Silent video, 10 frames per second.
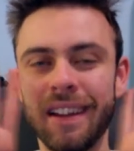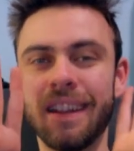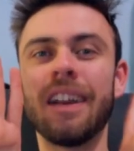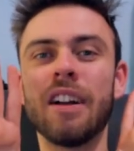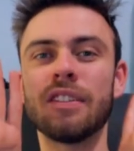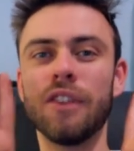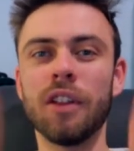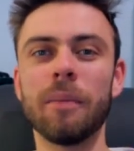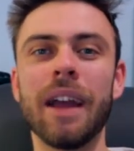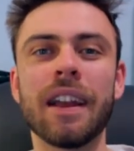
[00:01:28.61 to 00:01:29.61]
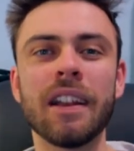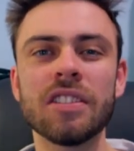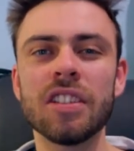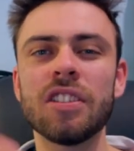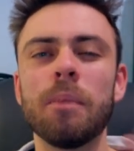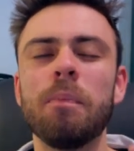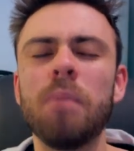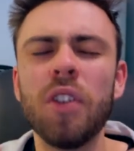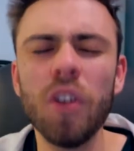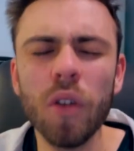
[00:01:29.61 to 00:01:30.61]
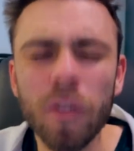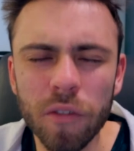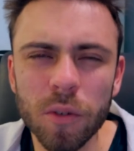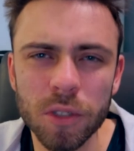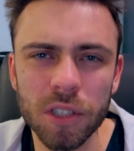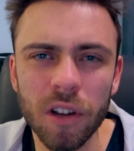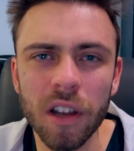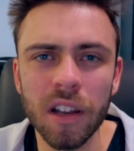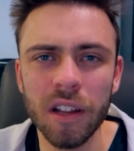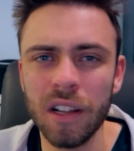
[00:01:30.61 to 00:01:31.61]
It cuts further back, and it's such a beautiful shot.